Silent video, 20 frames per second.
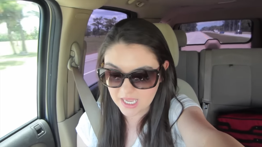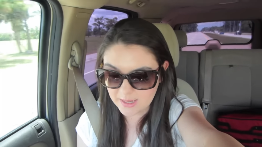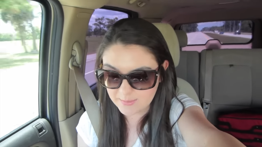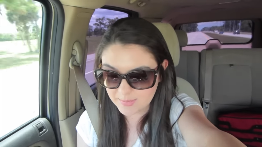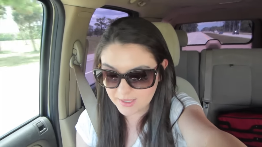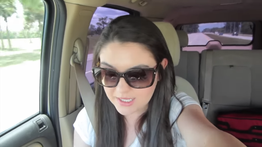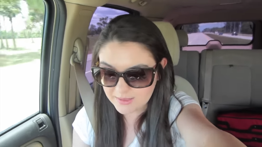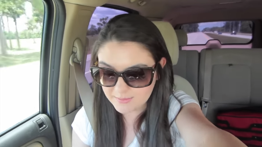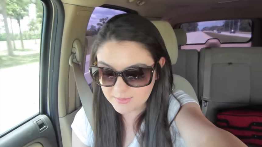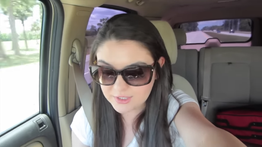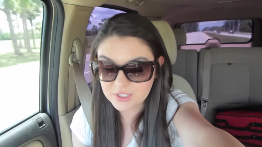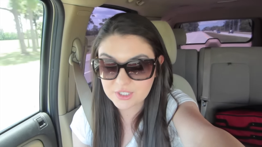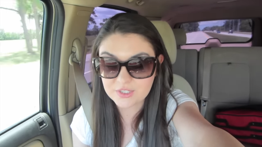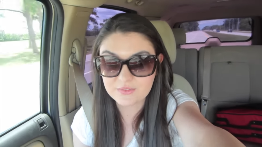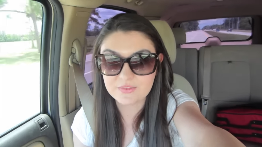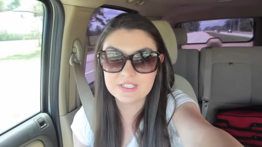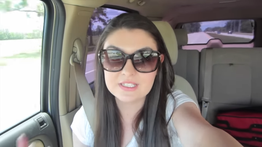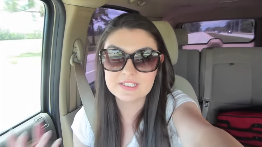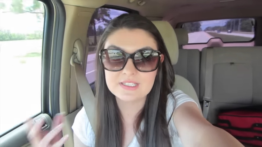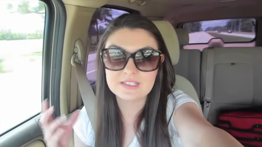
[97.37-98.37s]
I bought him a
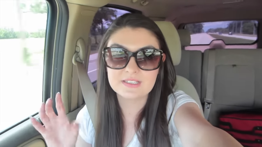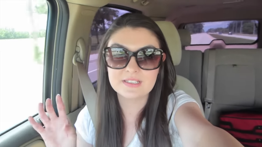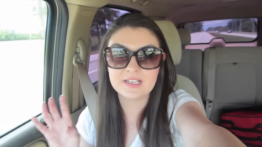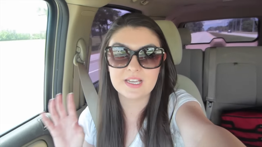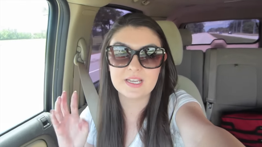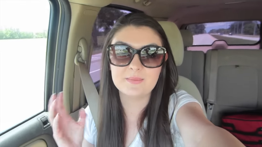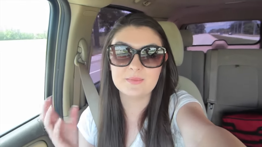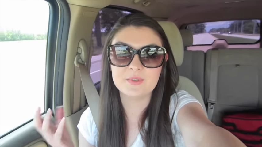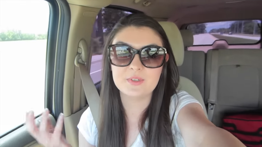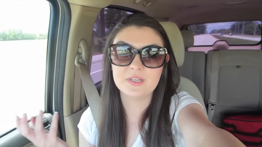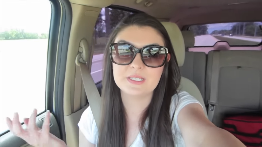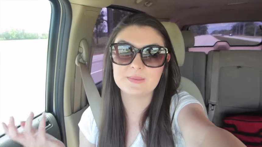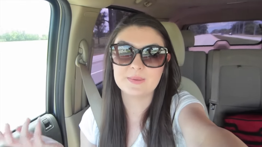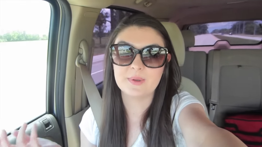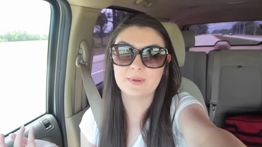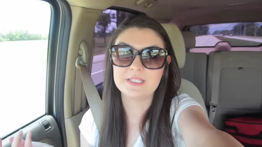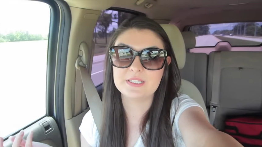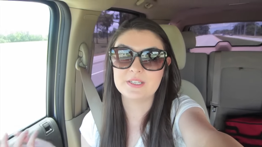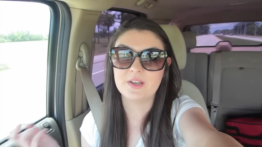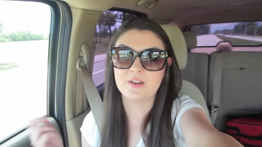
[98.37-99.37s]
Tervis cup. You guys
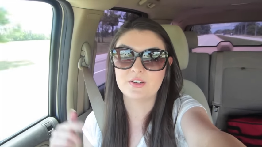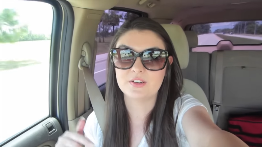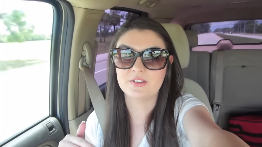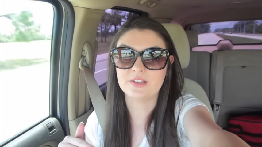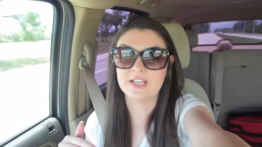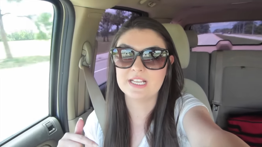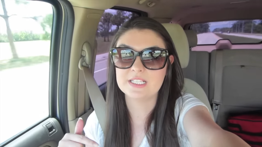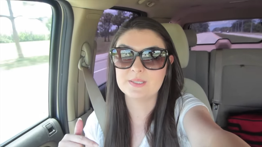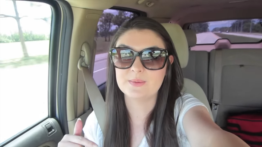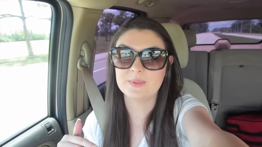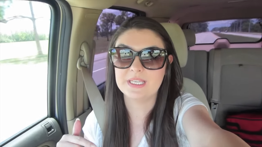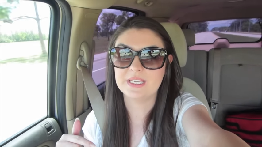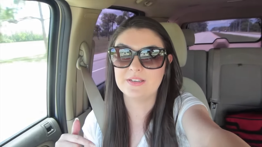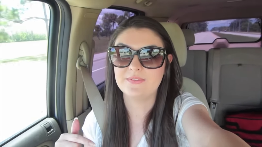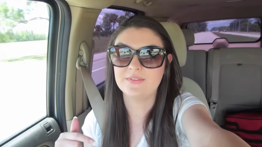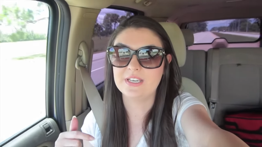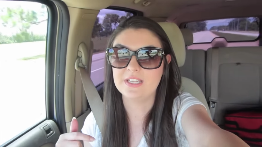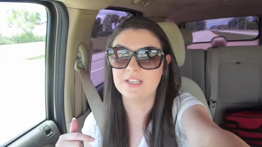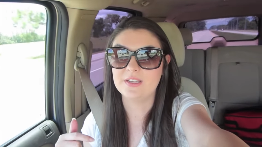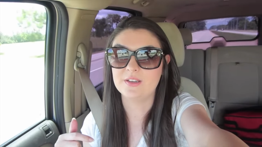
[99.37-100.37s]
probably saw in the last
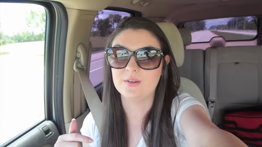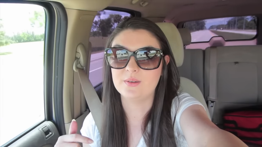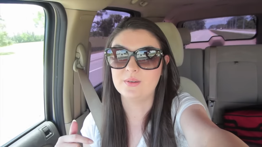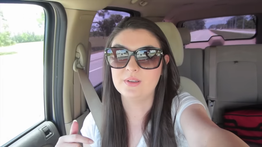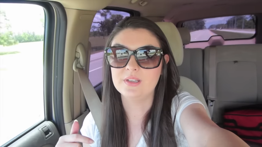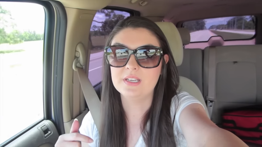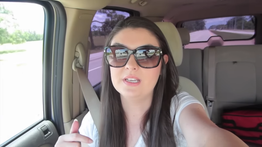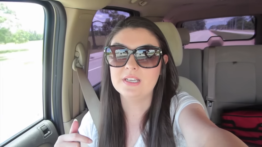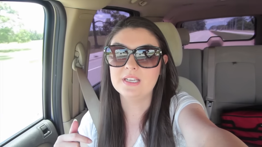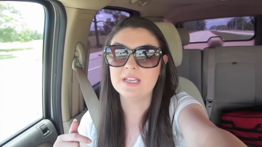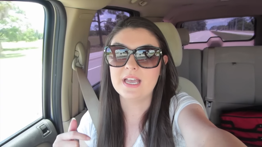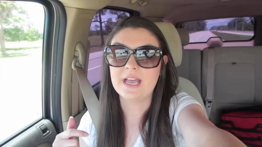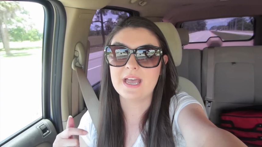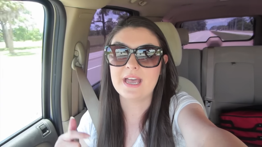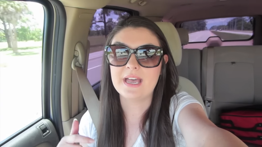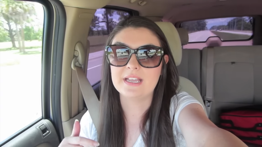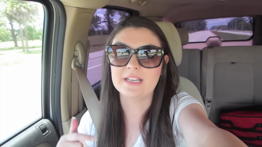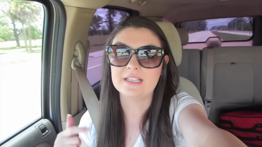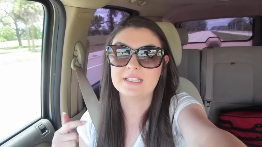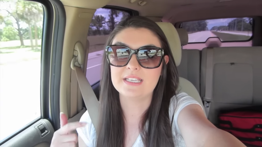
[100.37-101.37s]
weekend video.
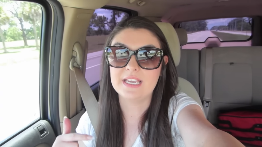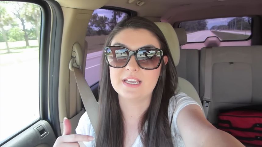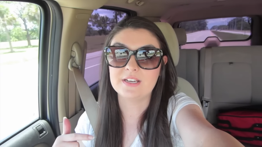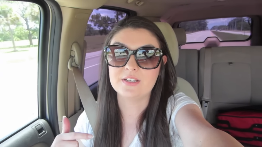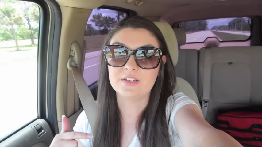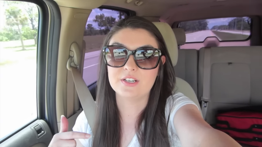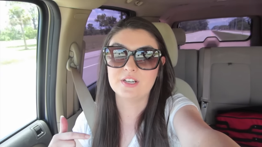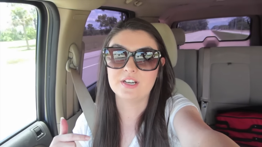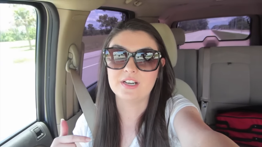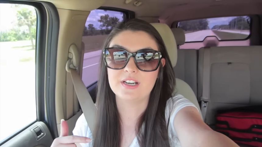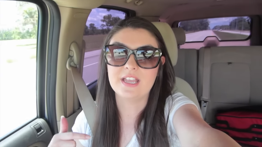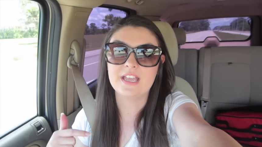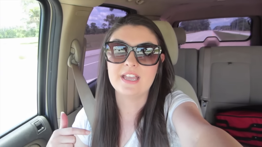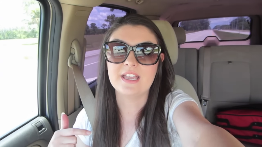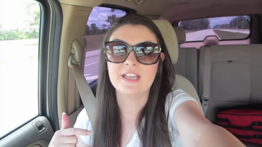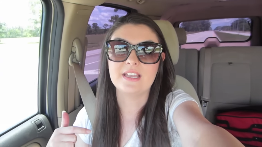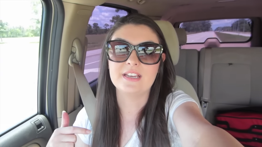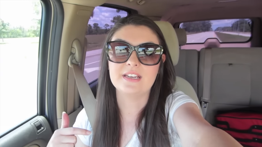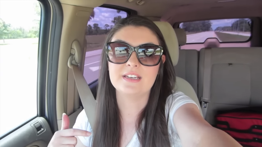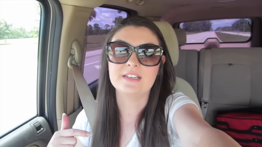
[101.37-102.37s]
At Gander,
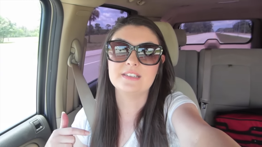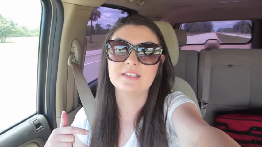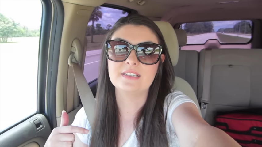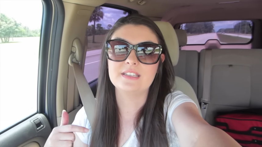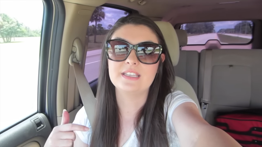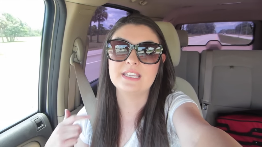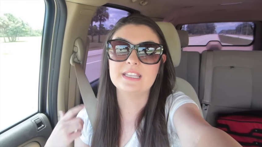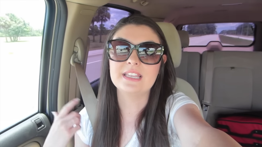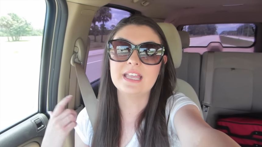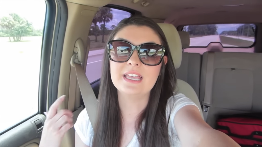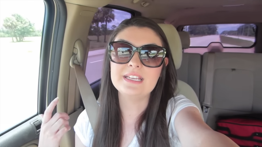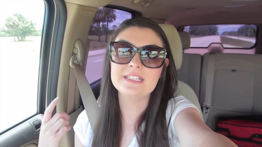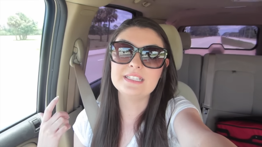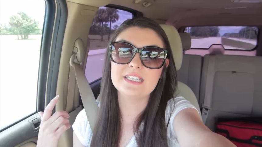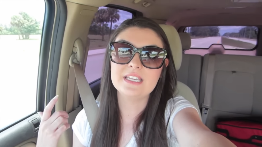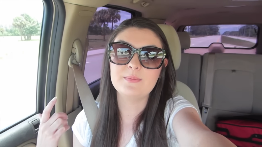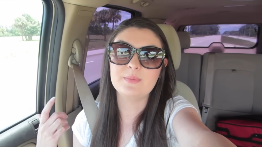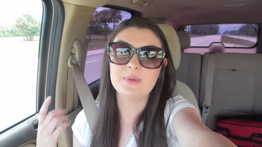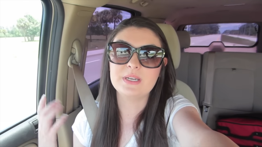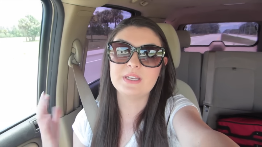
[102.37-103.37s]
and he liked
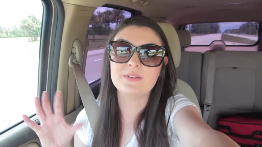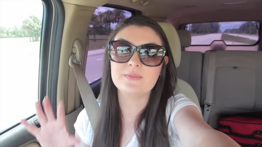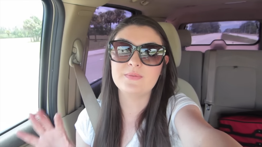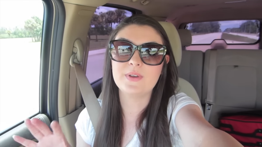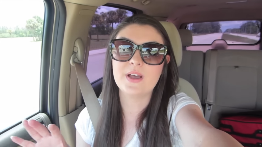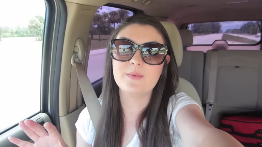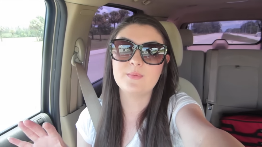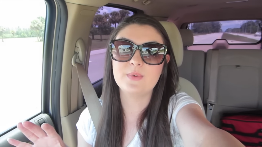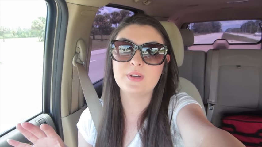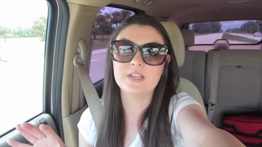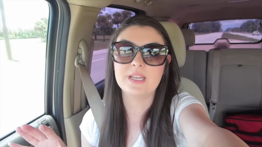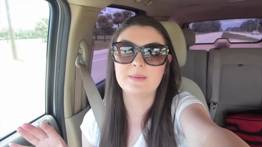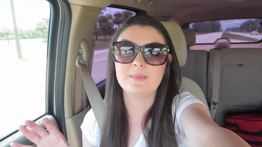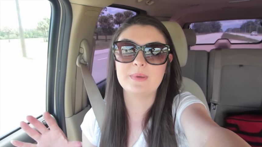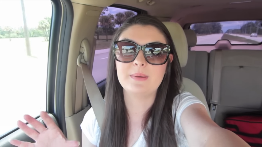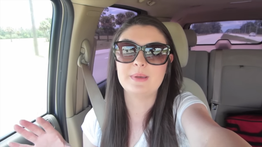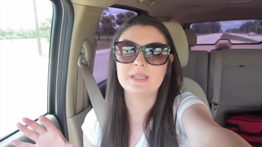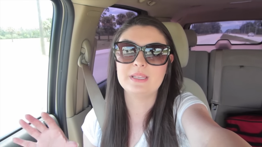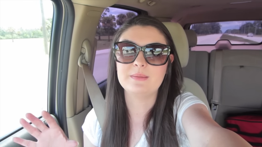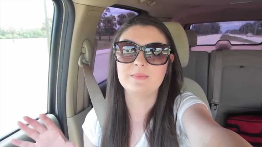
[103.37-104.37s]
it, but he found one at
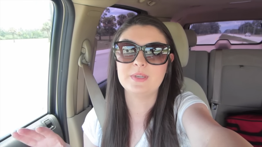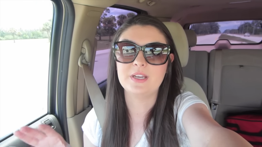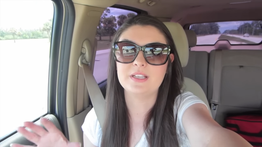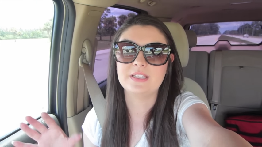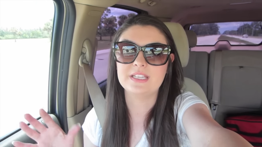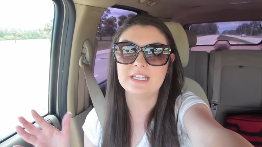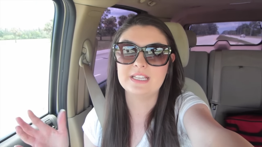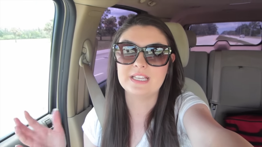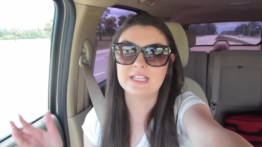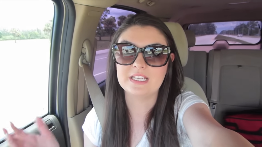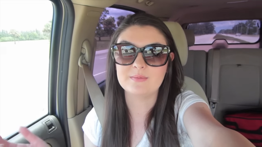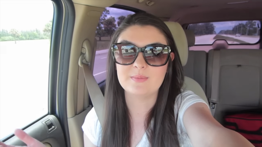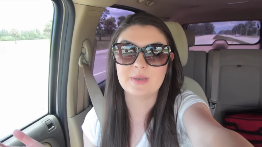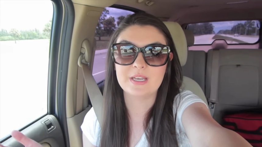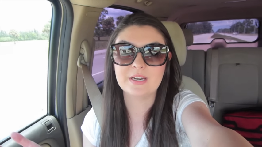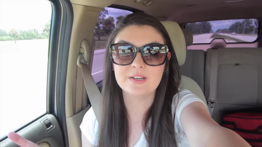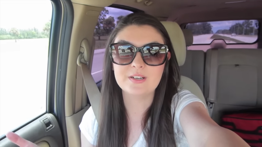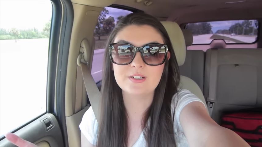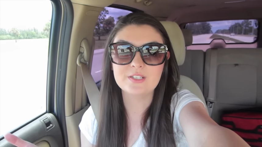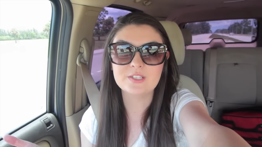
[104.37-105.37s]
Bed Bath and Beyond that he liked
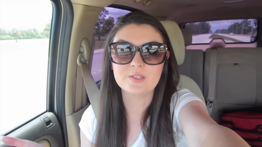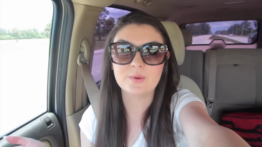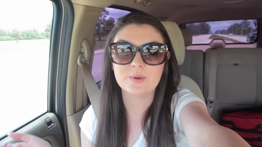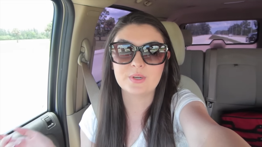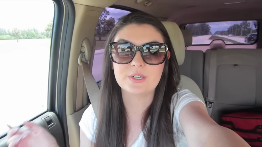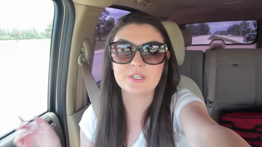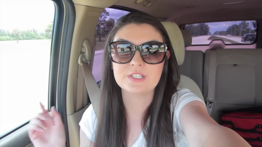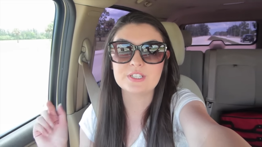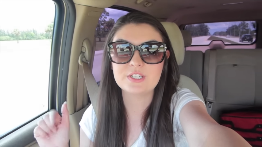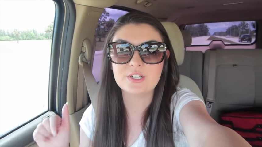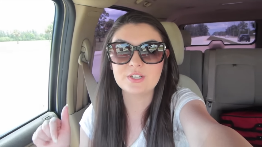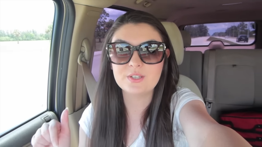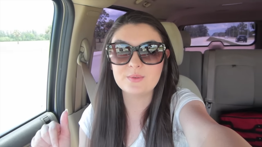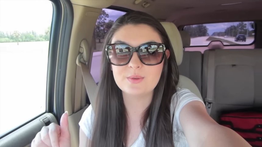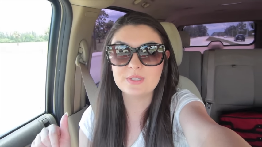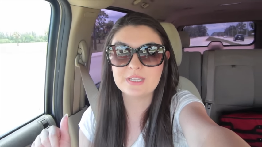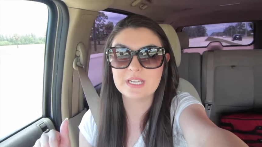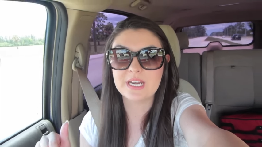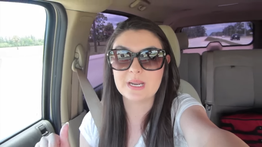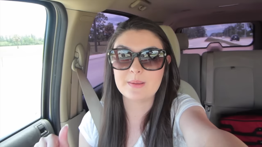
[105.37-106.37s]
better, so we're going to turn the
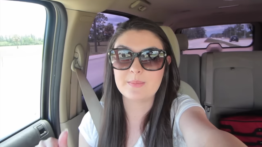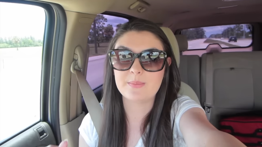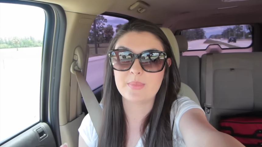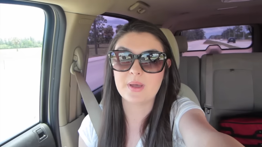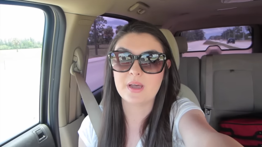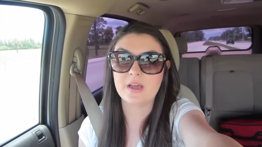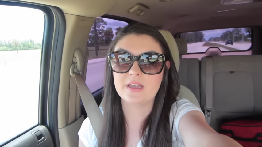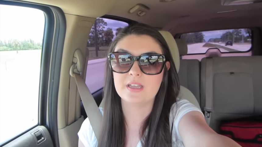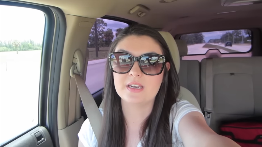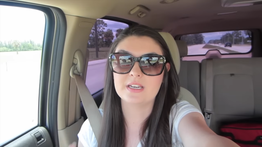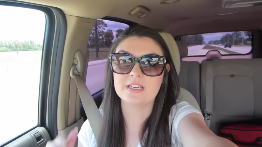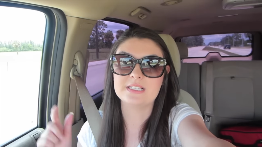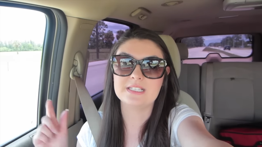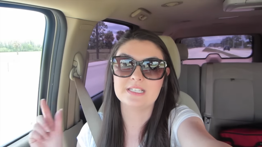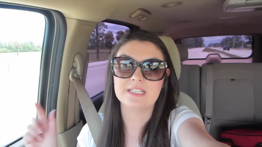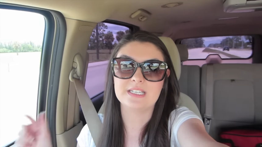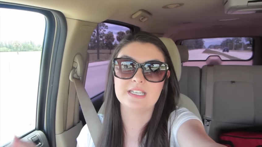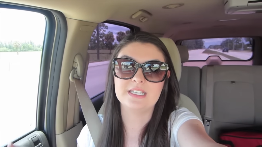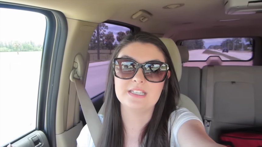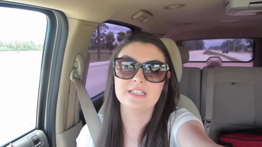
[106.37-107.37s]
one that I bought and he's
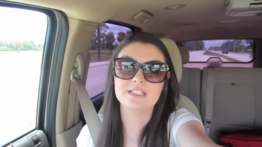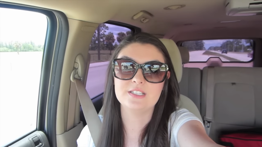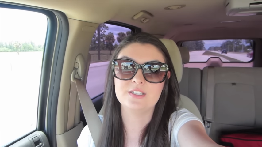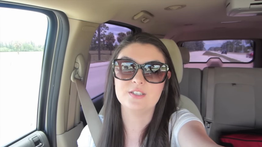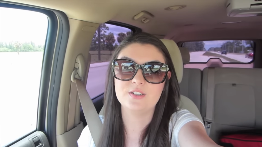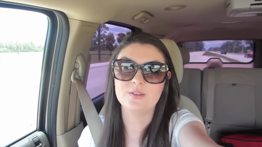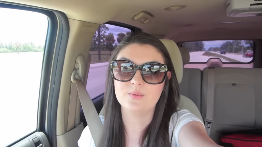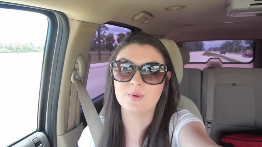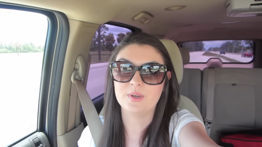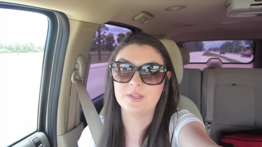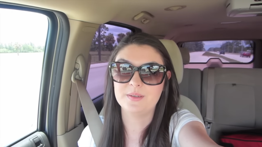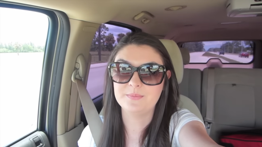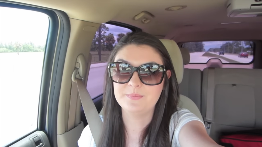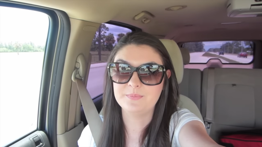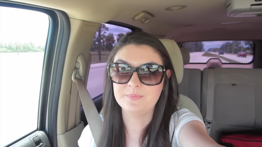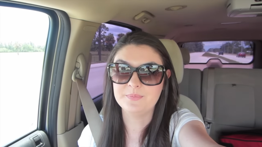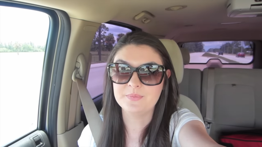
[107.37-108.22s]
going to get this new one.